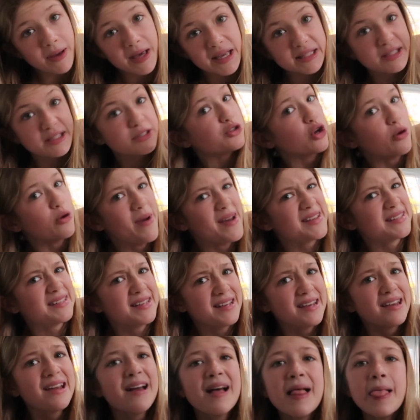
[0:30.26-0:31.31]
it's so
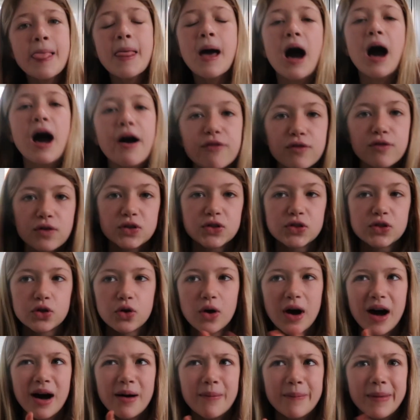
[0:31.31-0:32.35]
messy. I've got to sort
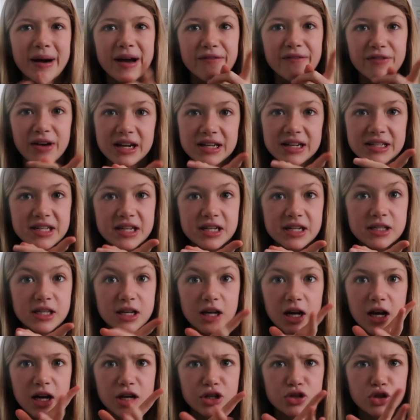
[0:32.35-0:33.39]
out my vanity, it's
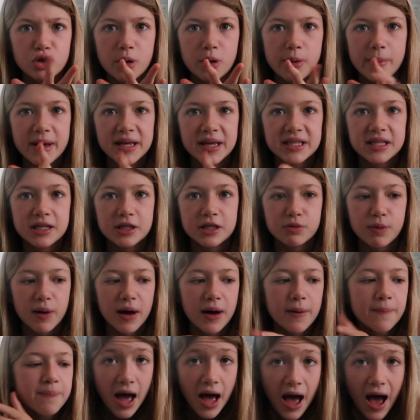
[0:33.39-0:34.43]
like extra messy as
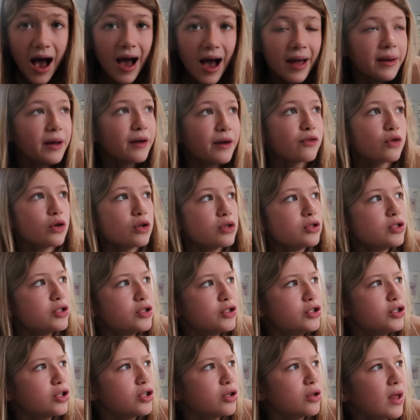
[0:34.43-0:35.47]
well. And then I've got to
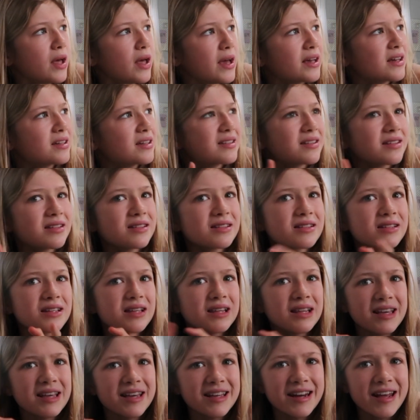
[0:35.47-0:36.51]
do like
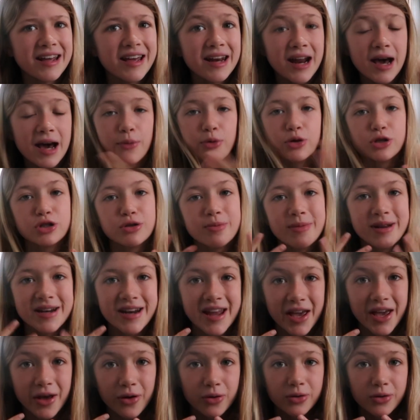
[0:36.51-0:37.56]
cleaning, I want to do my
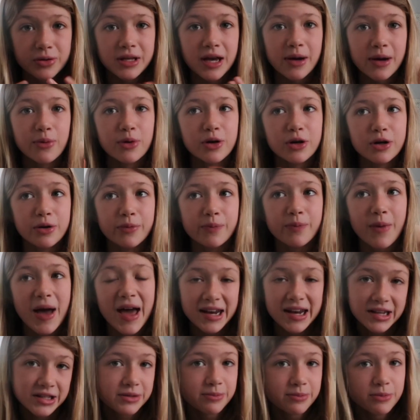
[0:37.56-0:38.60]
nails, I want to
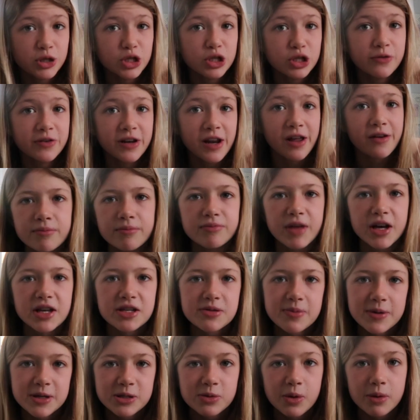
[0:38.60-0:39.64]
edit some YouTube video.
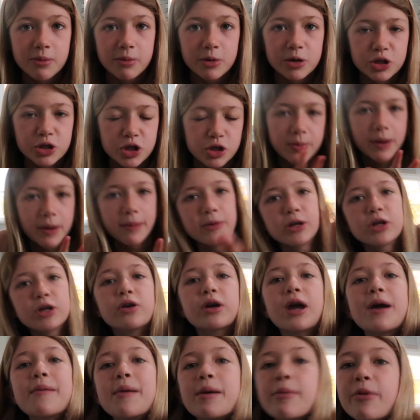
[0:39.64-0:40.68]
That's basically what I'm going to do, but I'm going to go get my